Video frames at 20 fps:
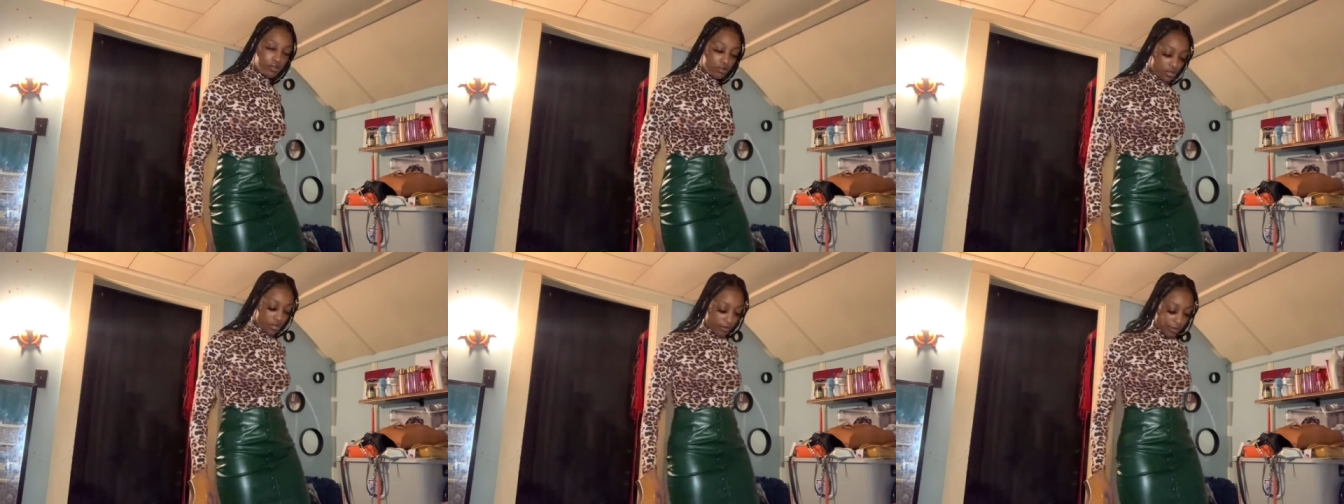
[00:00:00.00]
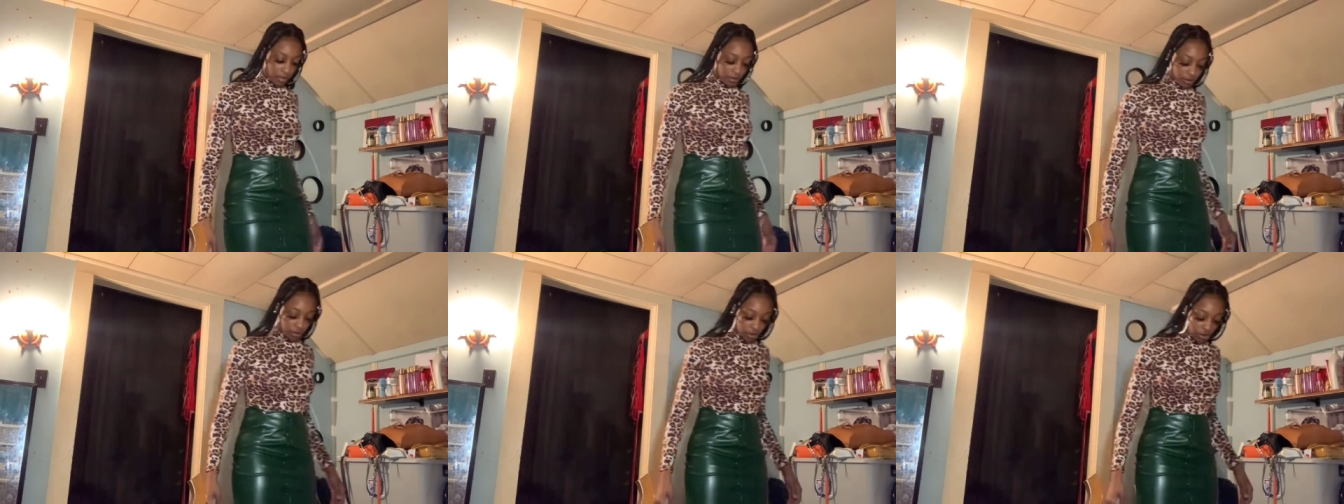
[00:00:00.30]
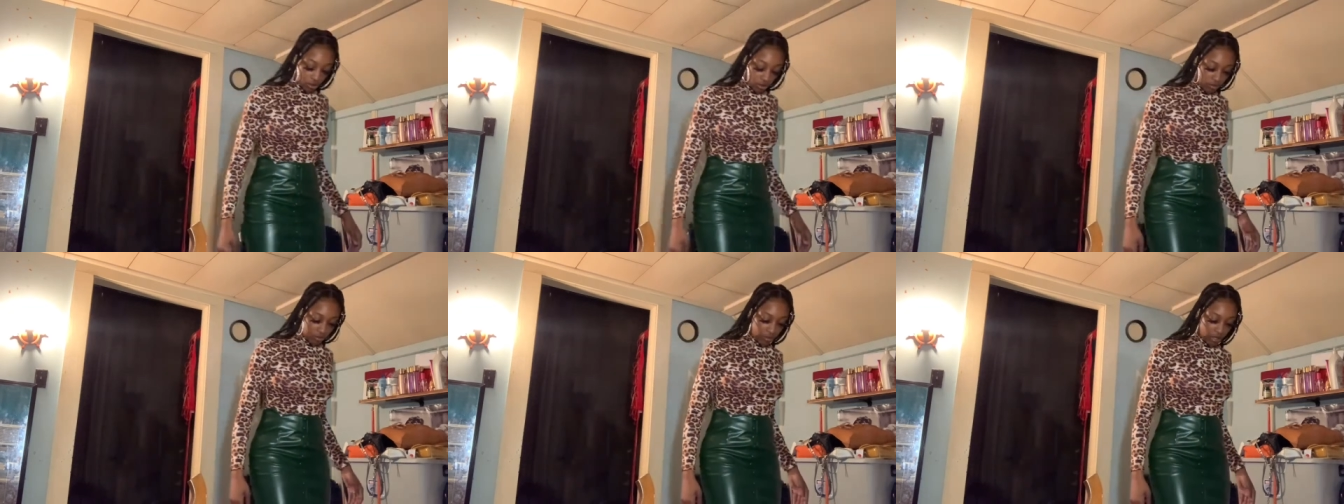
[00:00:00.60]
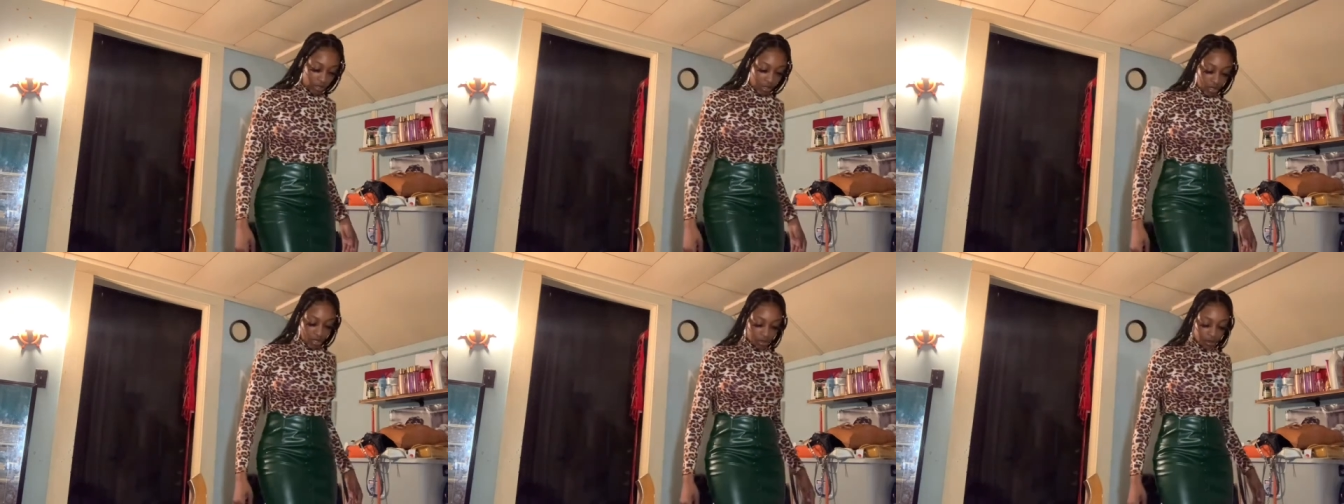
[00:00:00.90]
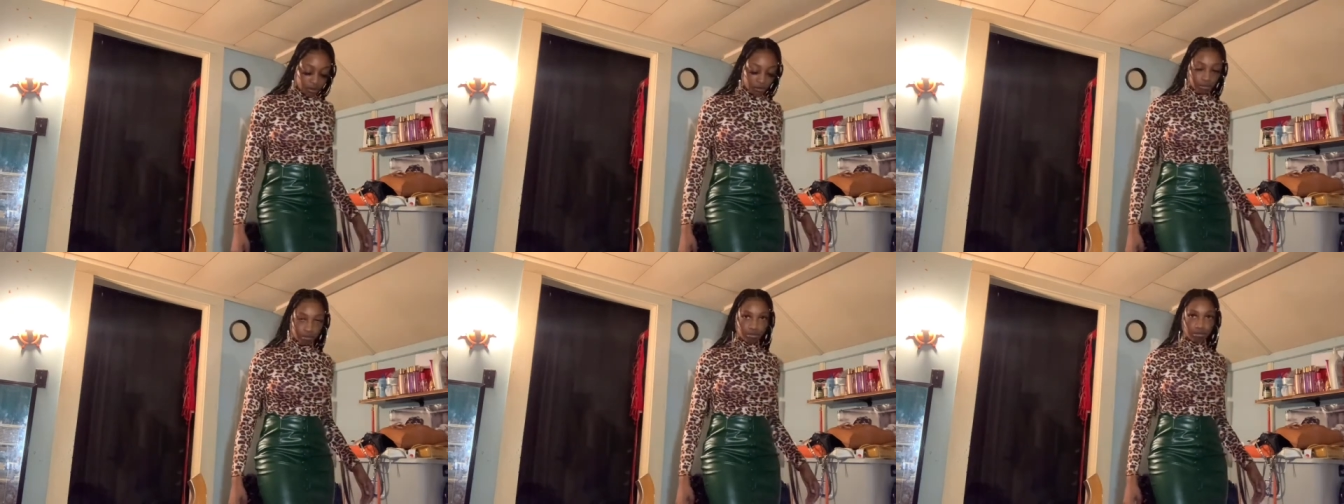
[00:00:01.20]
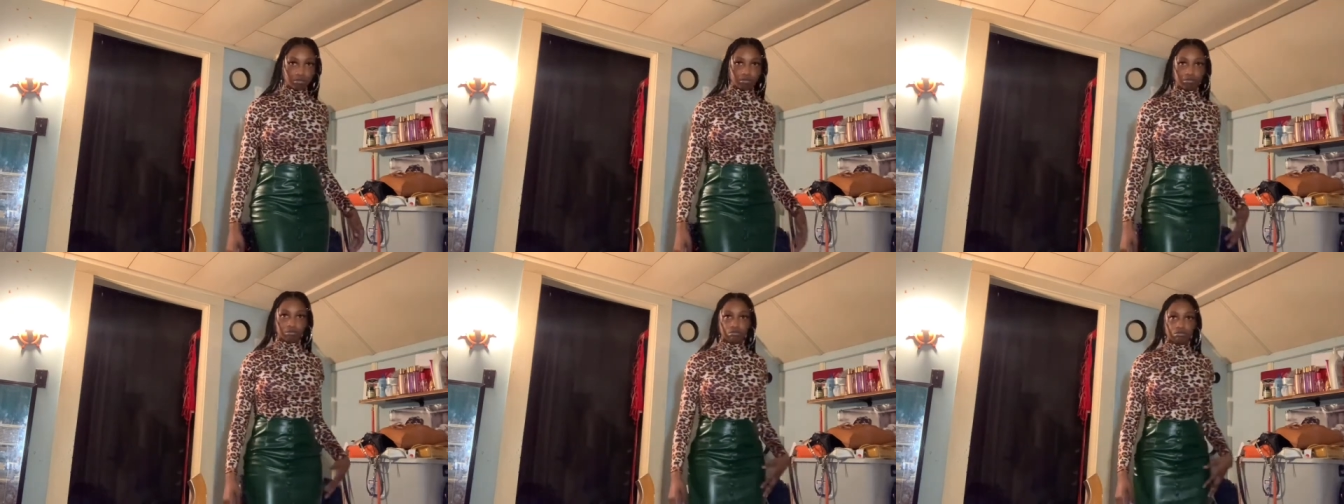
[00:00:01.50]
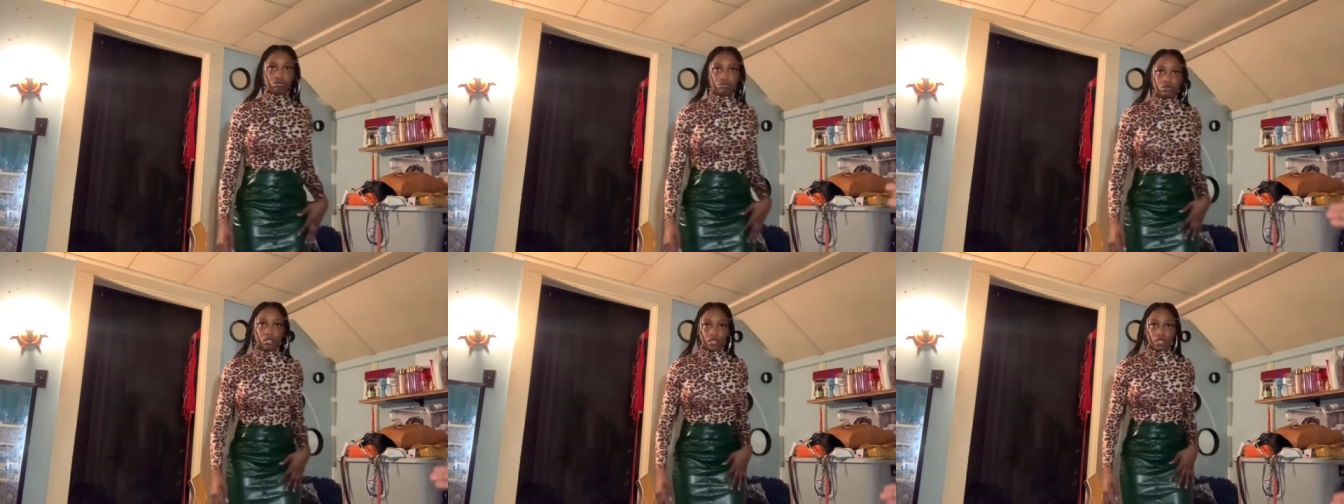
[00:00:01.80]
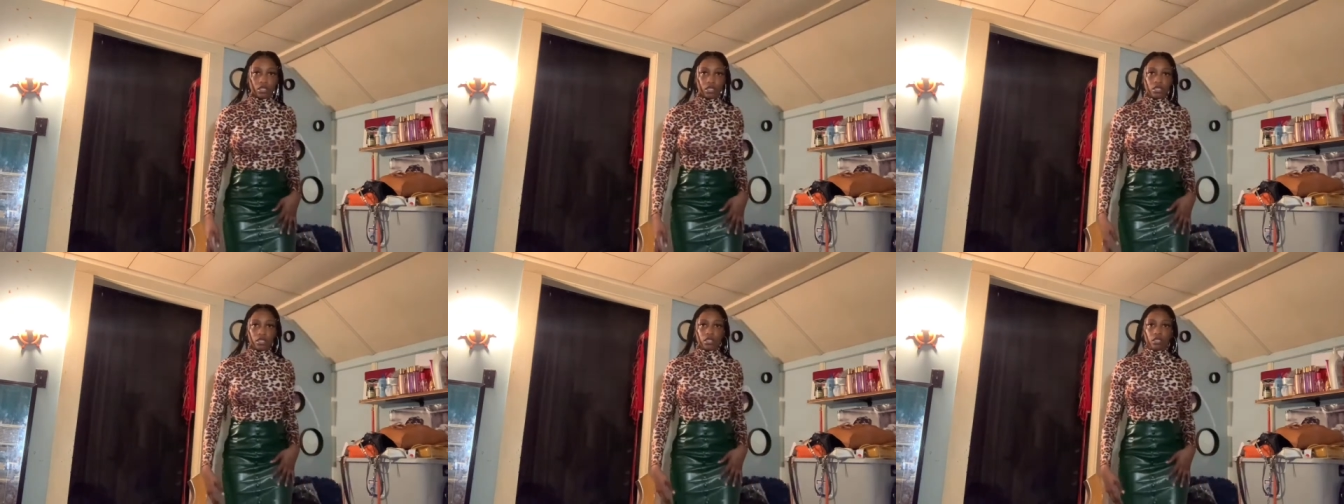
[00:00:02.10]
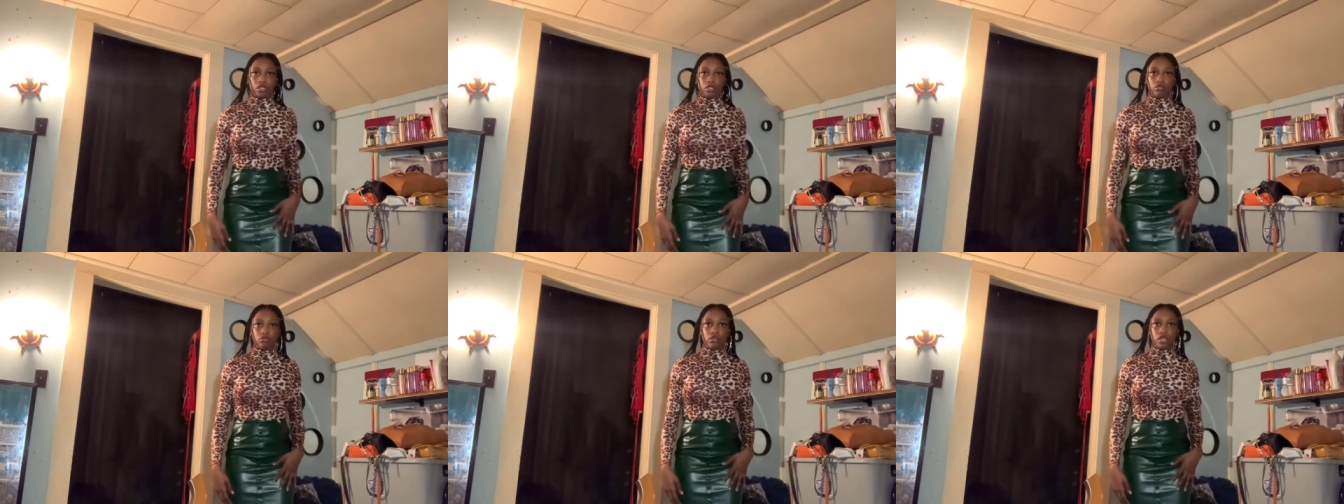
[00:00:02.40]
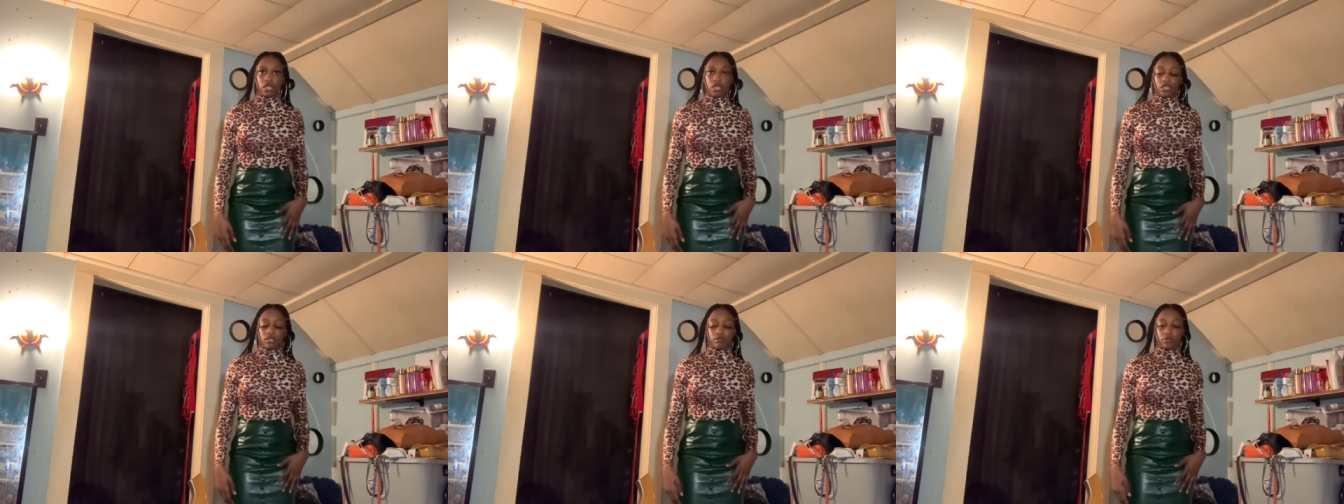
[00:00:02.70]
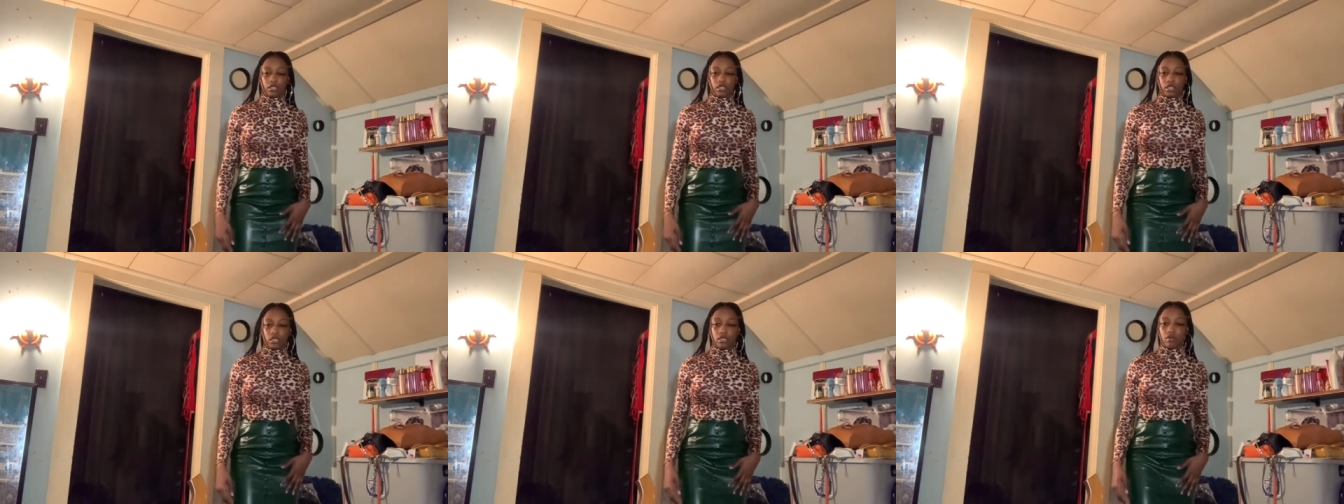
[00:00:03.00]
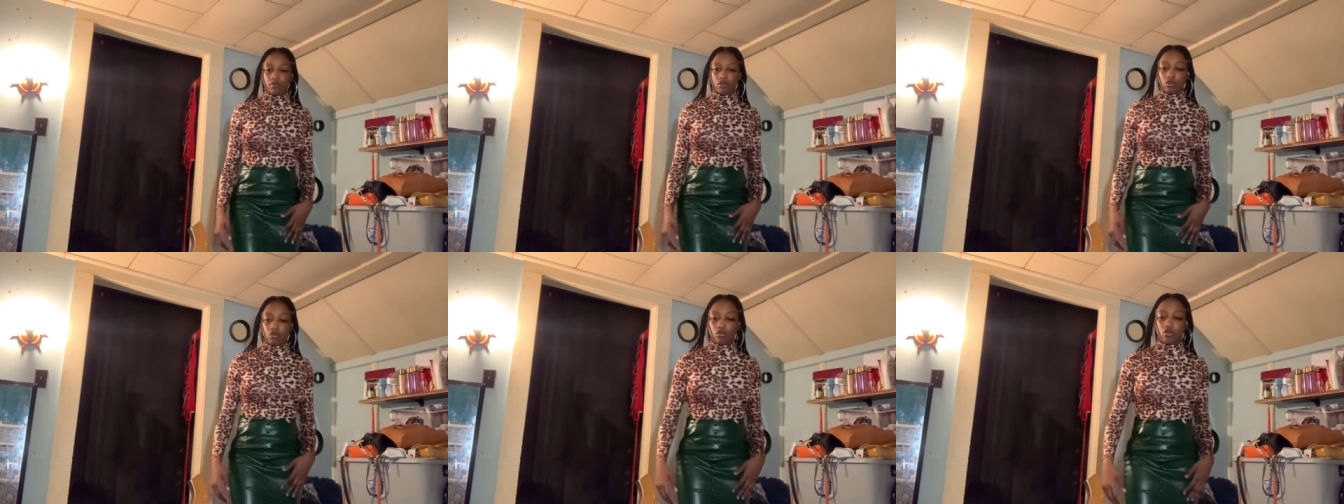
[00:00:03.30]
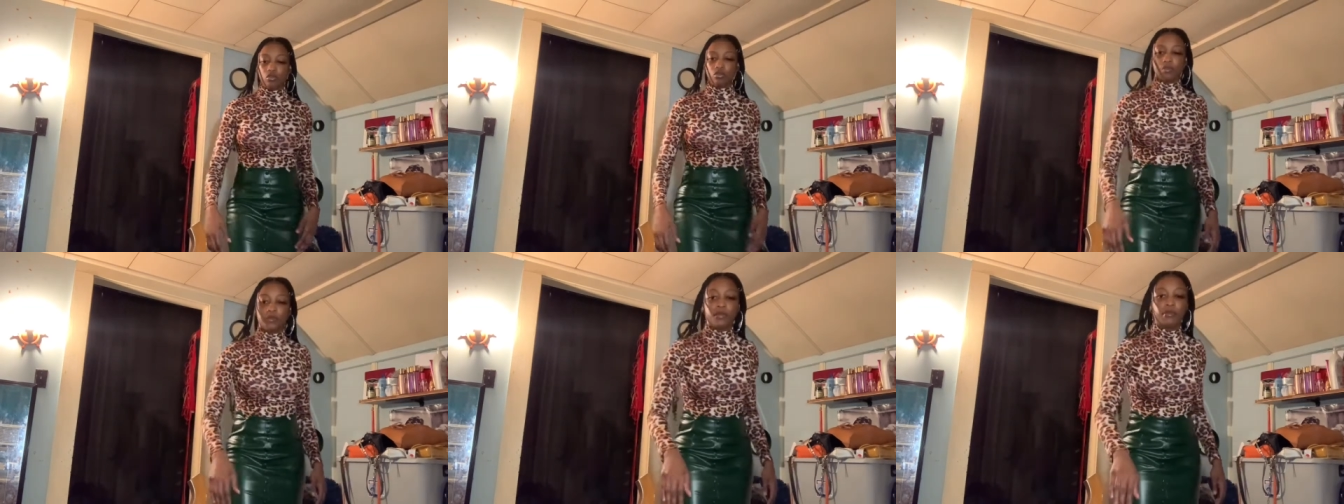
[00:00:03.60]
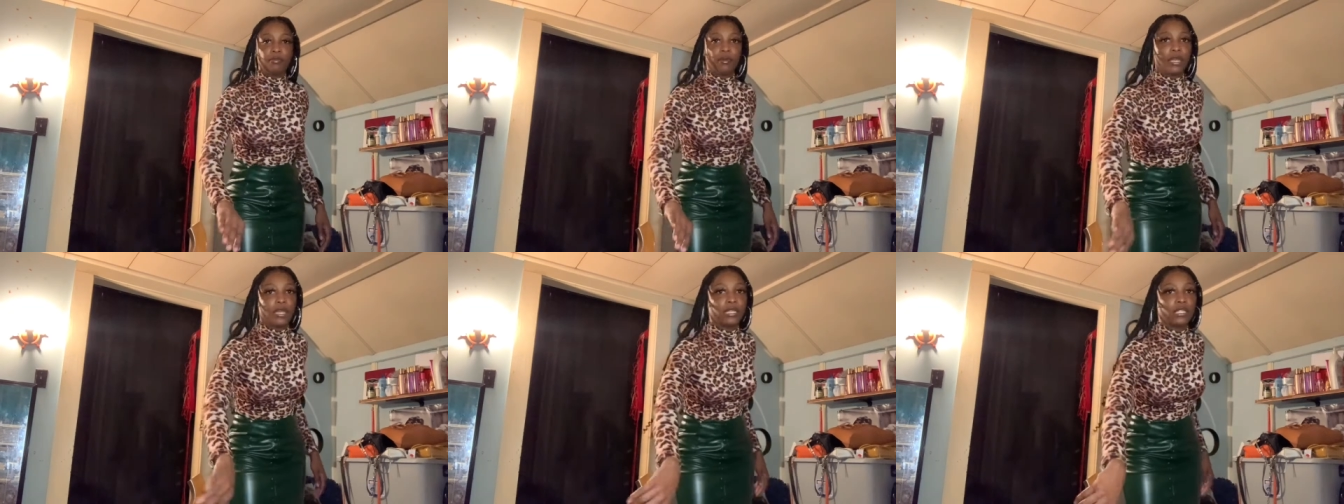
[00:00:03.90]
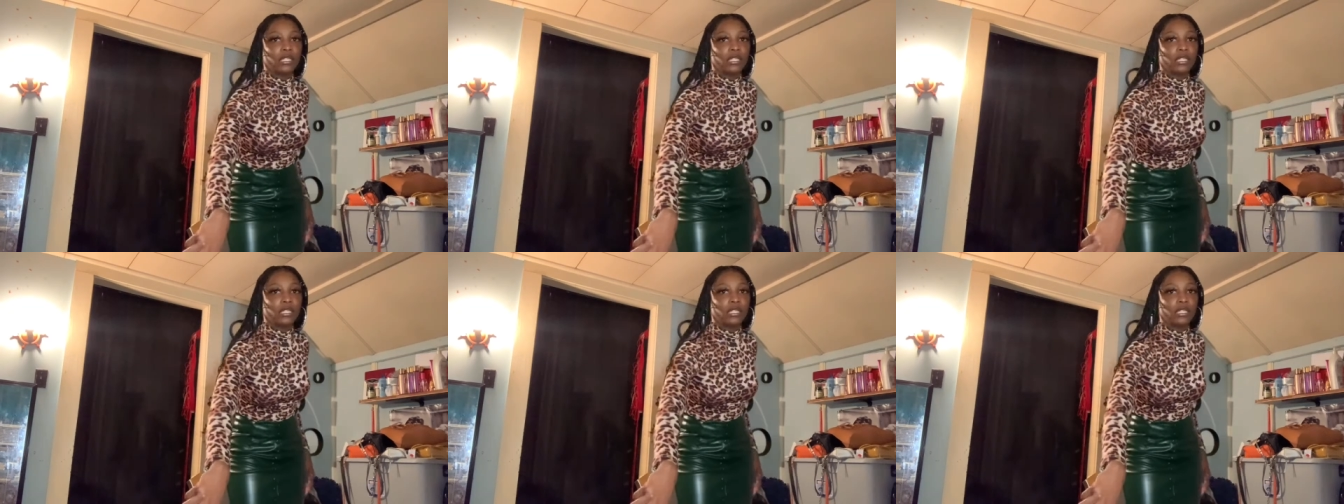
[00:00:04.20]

about to trip me up. You can't see me all the way back